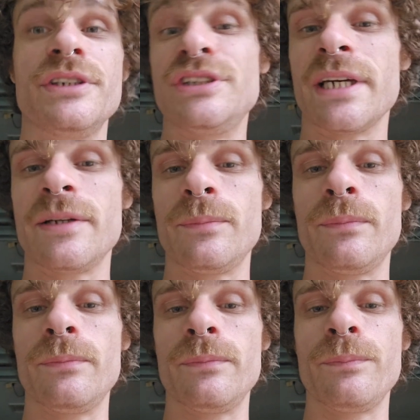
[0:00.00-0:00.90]
the
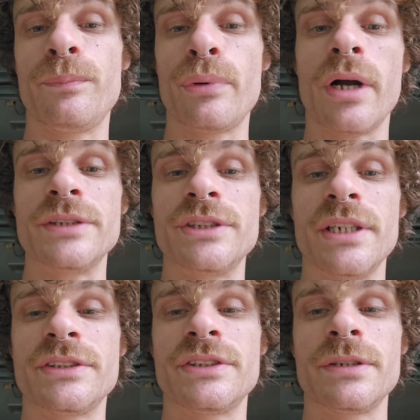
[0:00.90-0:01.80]
second
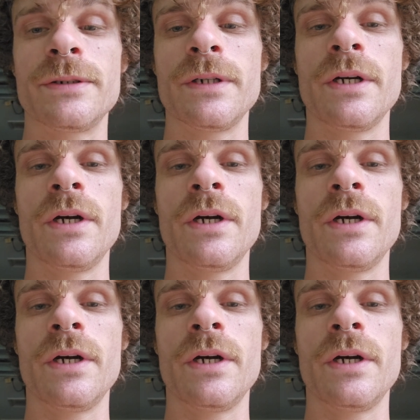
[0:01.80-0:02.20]
process.